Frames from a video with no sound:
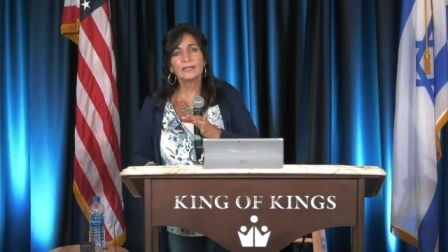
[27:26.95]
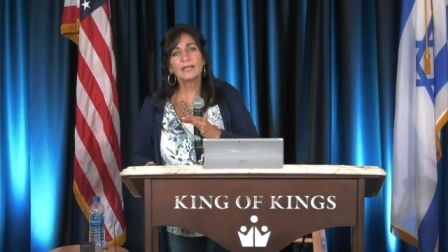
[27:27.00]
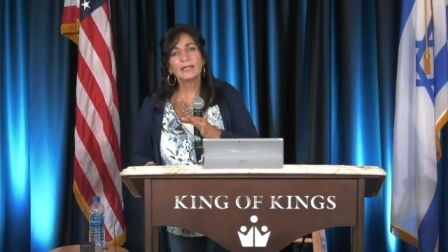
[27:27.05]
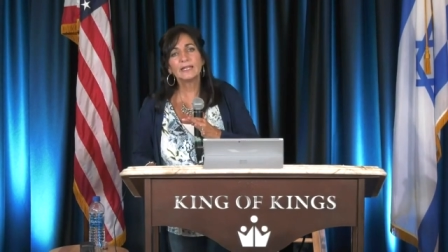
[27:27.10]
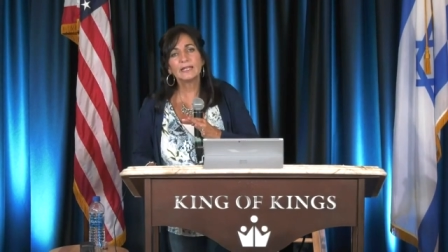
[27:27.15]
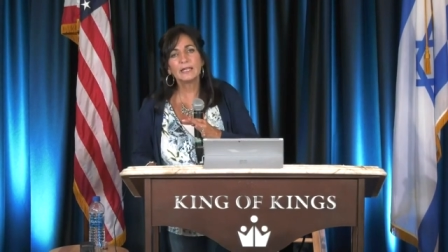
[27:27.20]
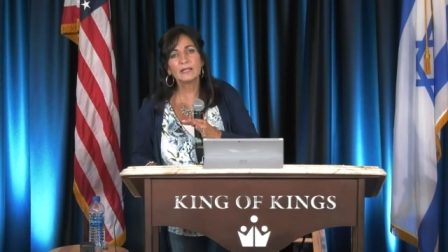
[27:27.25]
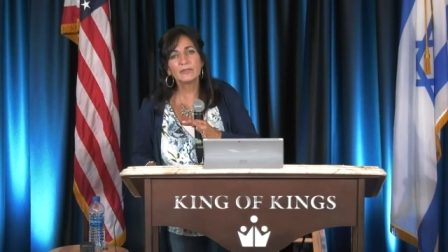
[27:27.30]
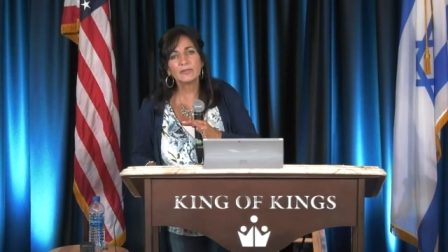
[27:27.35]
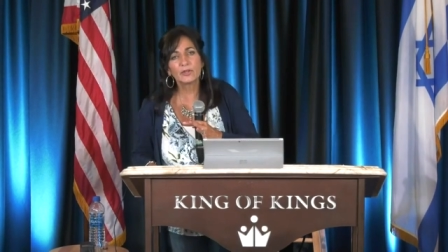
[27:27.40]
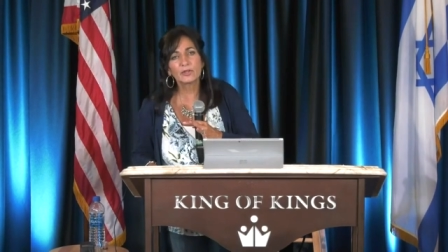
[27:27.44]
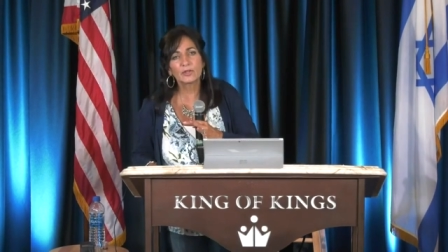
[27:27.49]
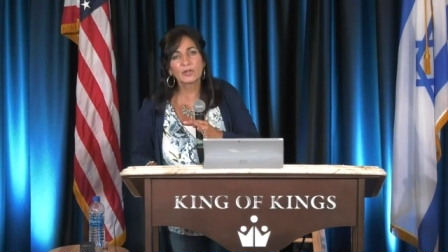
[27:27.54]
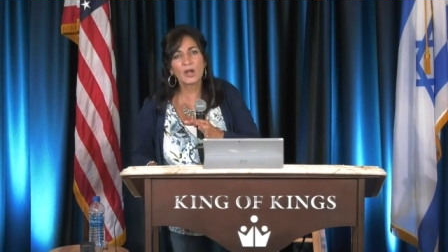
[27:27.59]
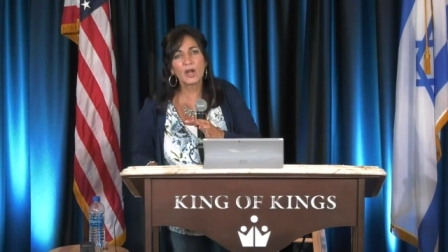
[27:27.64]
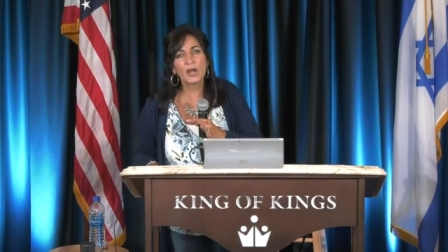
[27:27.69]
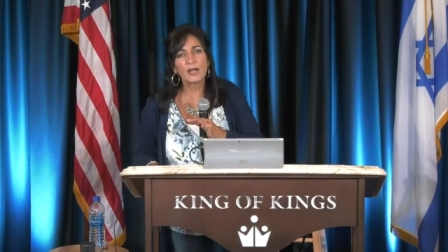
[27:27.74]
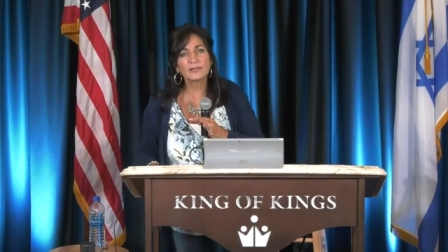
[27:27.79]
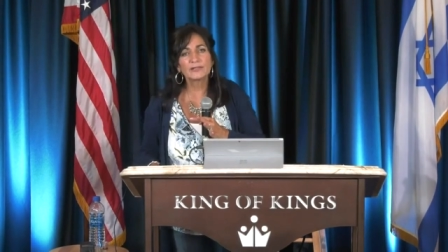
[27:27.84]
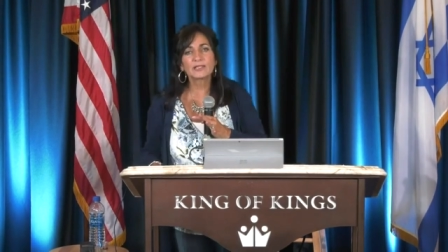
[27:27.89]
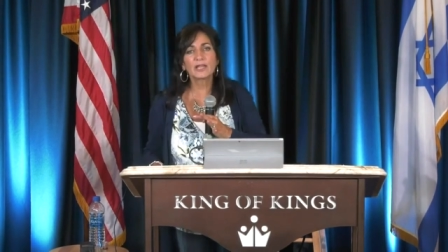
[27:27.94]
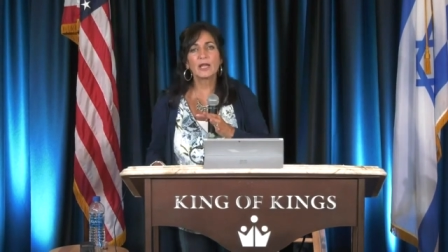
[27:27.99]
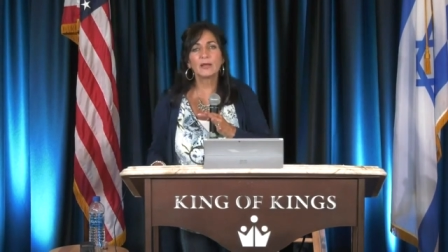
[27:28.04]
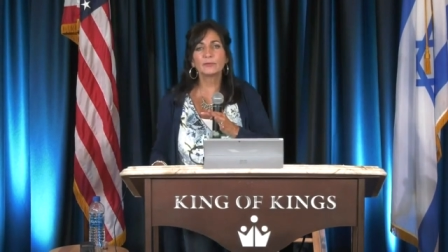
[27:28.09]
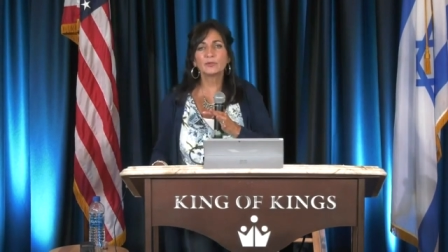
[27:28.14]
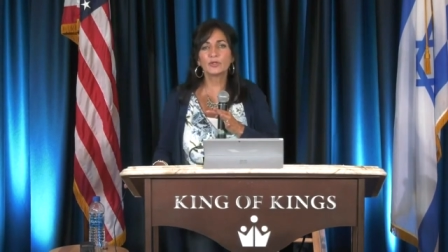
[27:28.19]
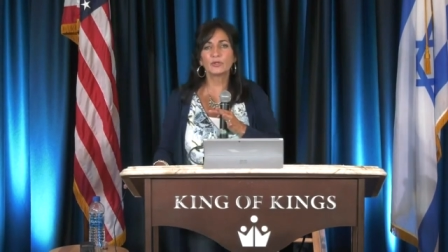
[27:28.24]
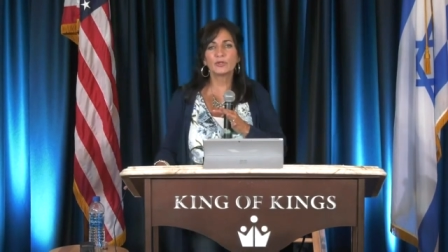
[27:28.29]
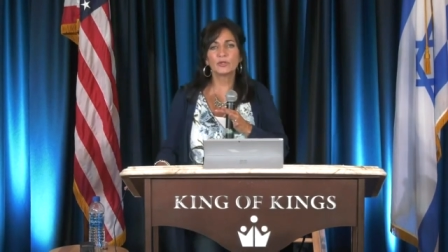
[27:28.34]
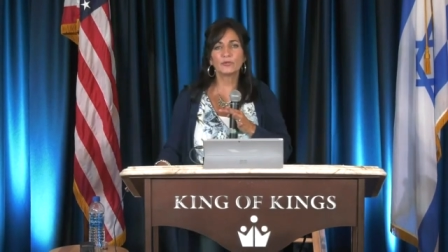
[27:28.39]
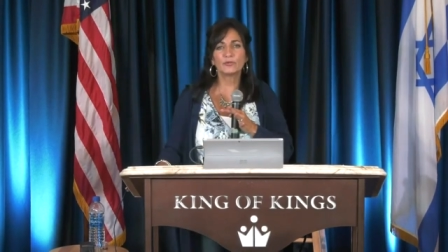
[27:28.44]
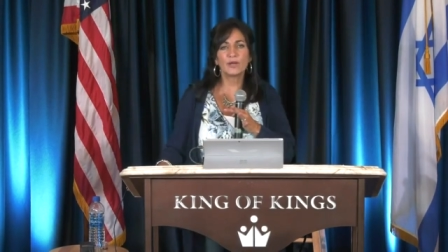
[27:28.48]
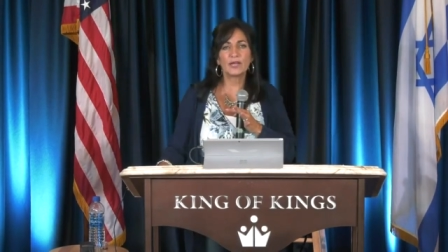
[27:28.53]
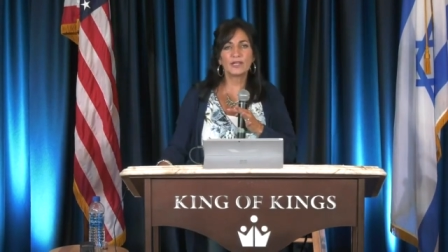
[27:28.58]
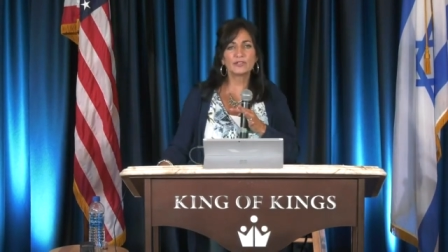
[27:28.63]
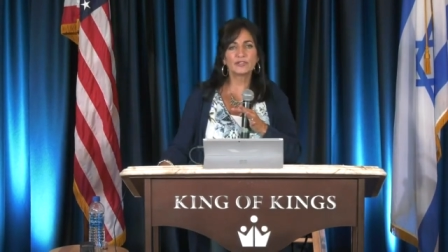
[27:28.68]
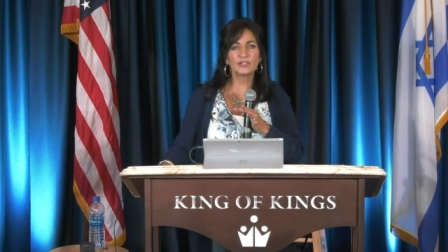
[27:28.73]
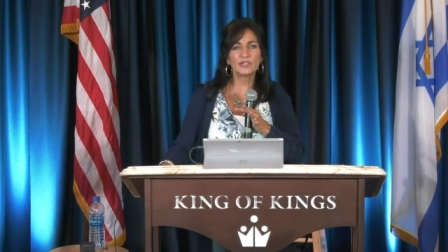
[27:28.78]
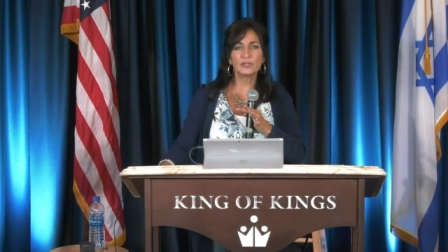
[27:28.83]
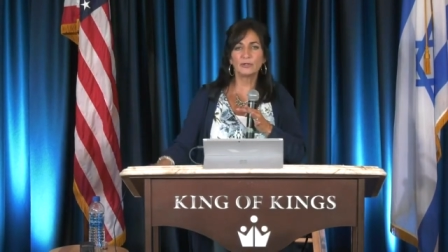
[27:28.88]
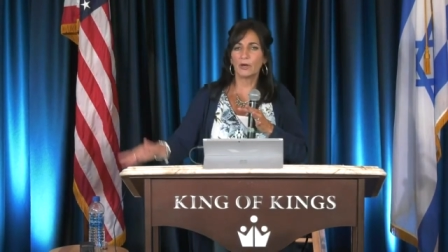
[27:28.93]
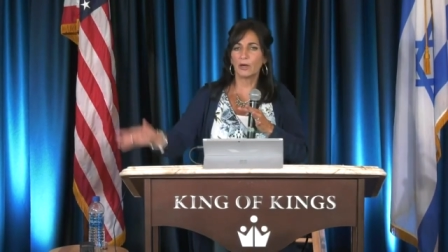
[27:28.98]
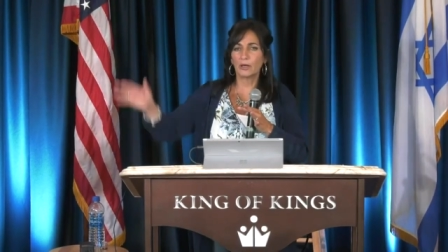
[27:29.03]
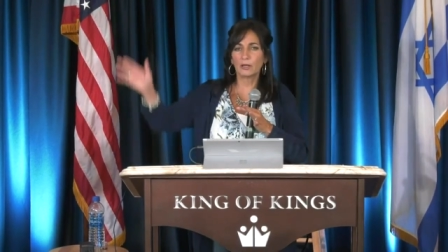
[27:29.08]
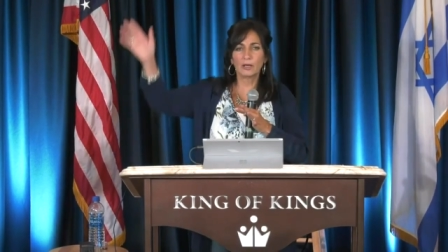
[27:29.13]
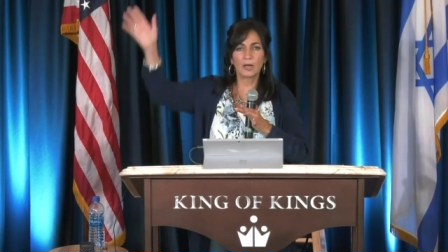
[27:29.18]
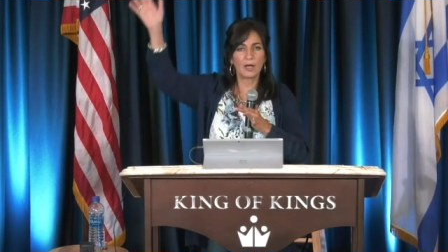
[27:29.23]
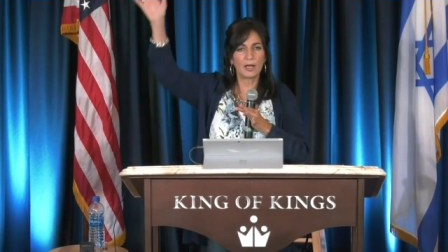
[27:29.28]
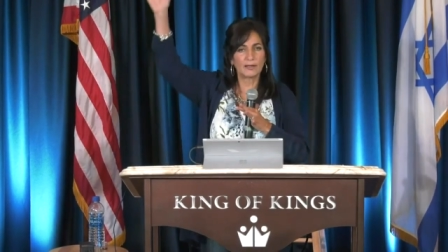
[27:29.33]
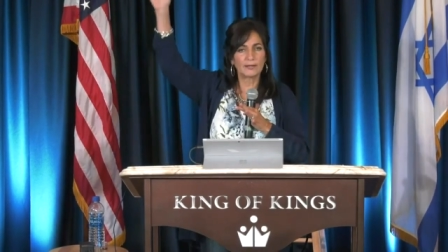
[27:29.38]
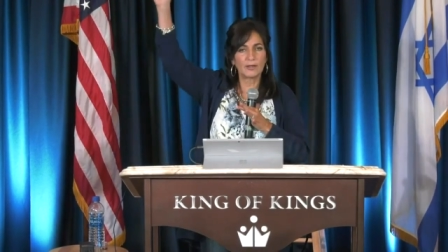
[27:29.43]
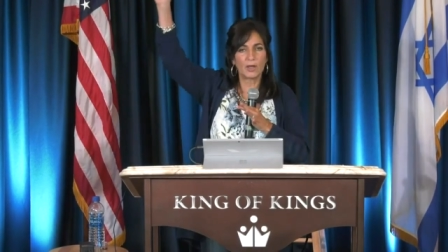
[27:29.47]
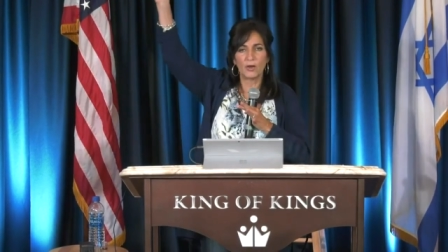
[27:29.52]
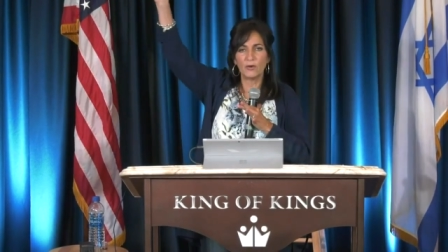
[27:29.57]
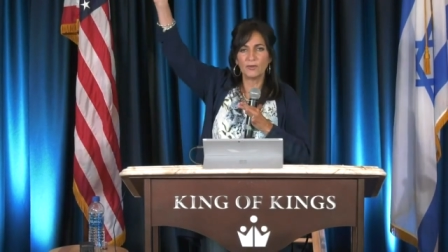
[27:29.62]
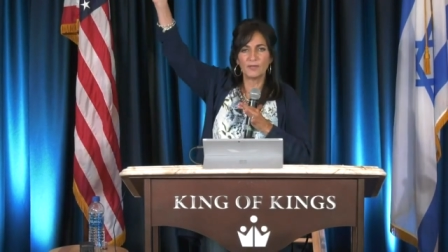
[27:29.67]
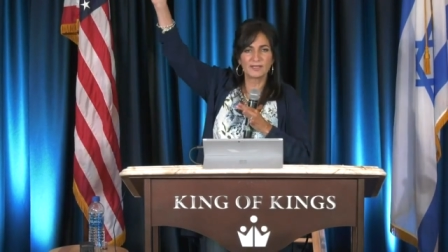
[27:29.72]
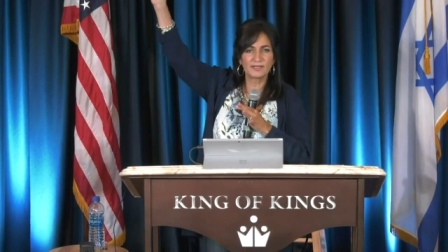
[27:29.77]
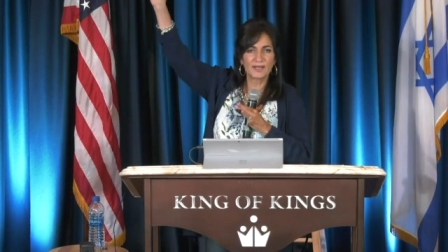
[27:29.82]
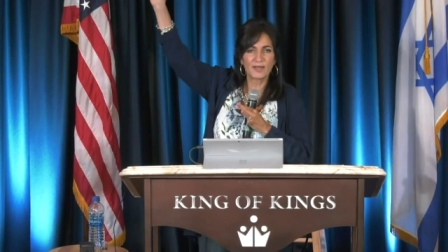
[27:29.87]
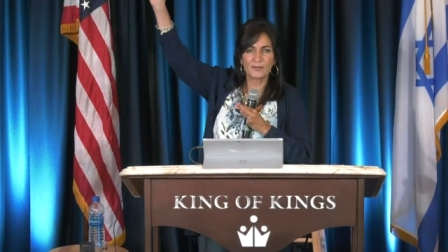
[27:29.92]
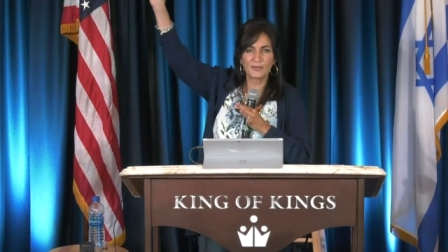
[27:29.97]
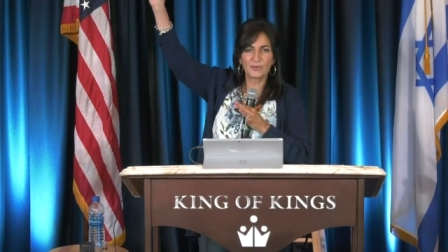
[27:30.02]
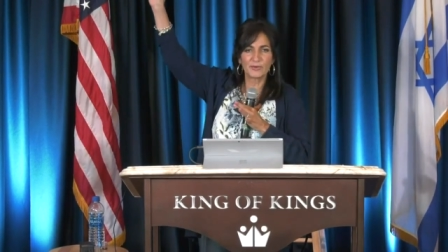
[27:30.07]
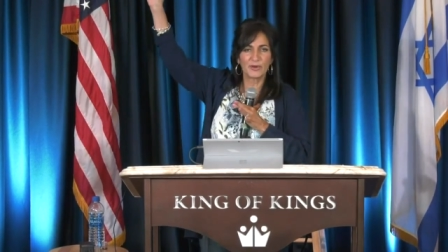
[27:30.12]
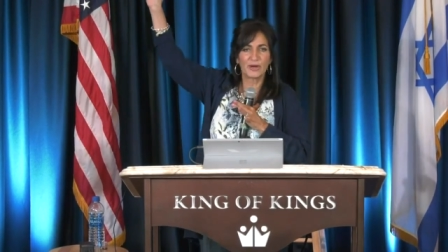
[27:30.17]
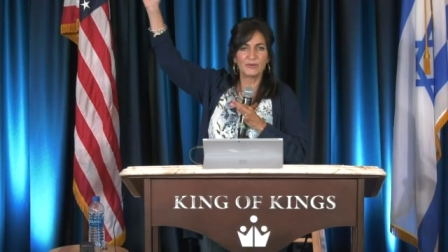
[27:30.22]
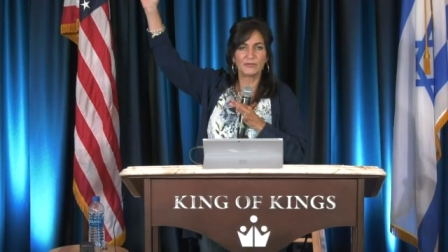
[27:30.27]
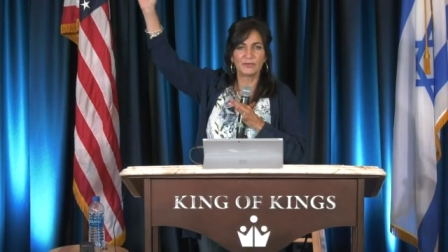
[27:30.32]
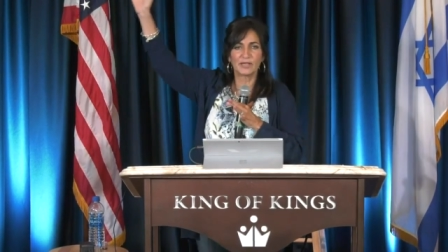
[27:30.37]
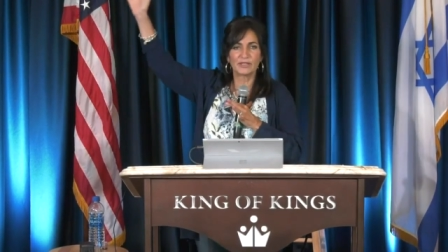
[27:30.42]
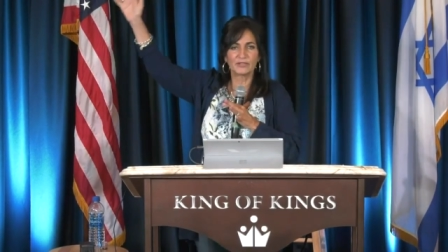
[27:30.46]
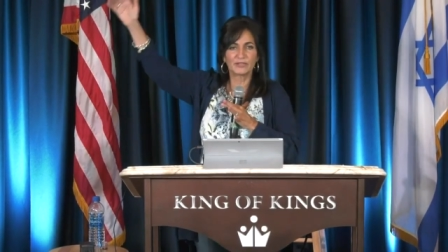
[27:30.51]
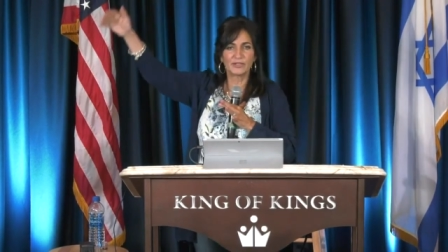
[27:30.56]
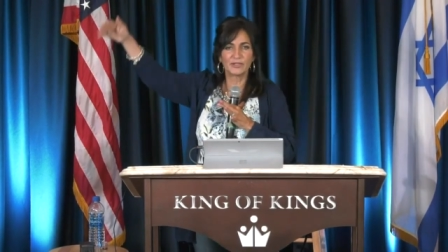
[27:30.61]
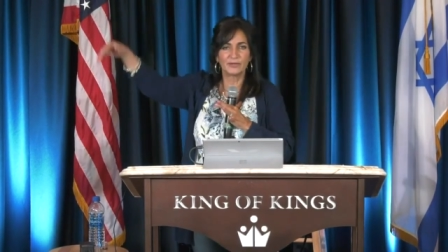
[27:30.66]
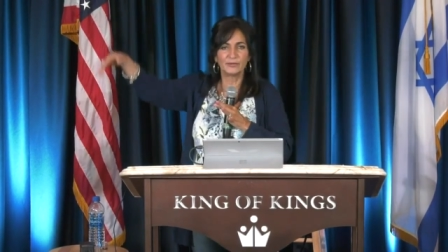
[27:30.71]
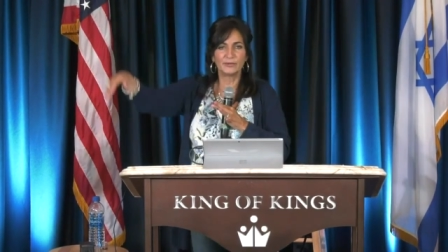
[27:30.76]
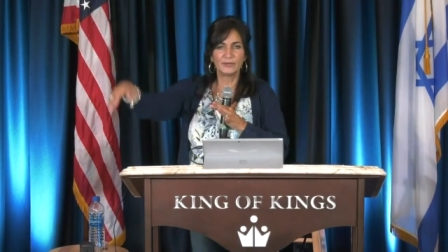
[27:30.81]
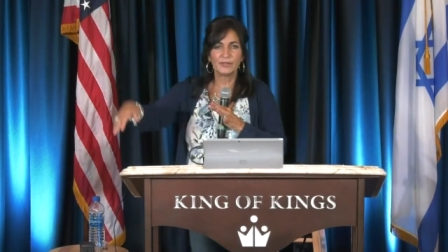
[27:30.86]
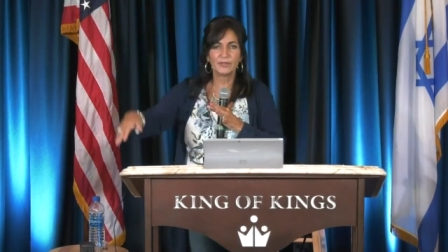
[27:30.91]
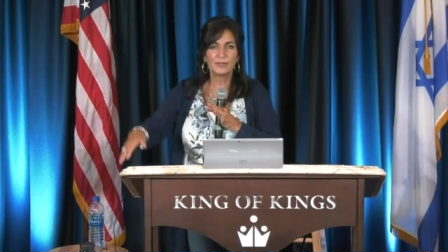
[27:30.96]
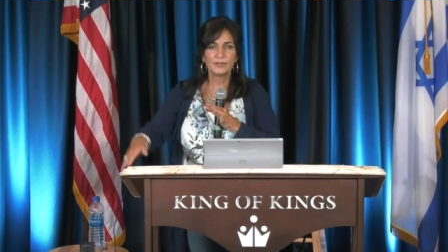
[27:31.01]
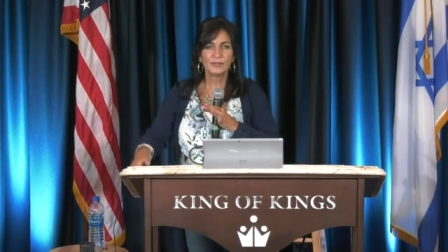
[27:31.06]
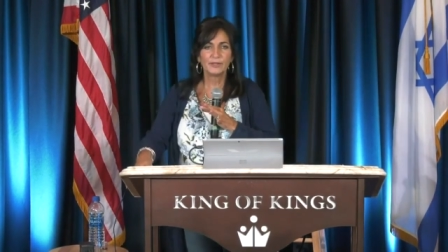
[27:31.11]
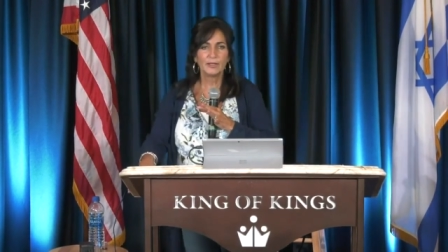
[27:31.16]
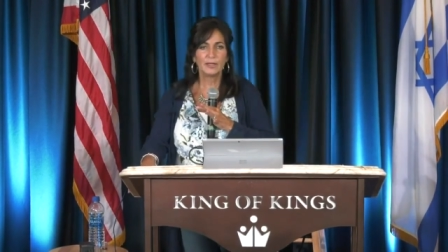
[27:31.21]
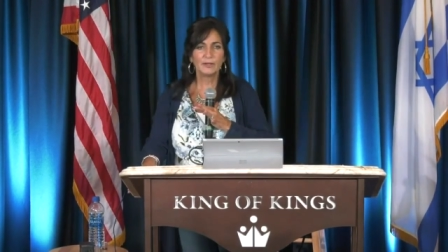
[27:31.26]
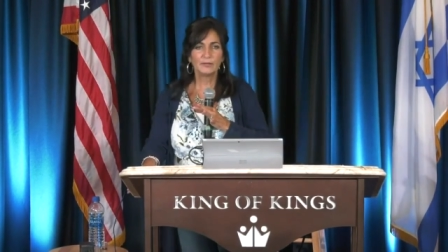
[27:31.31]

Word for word: Did any of their gods come to their rescue? Our God always comes to our rescue.